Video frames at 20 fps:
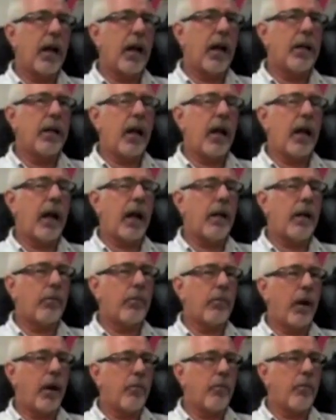
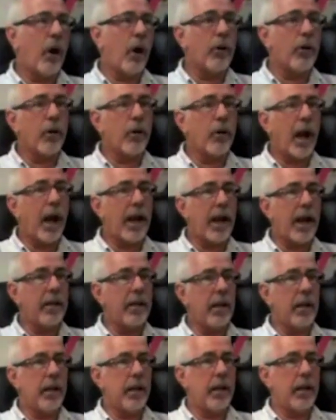And we also
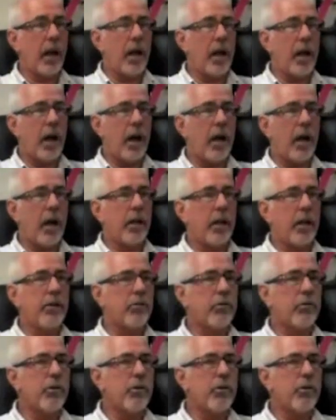had a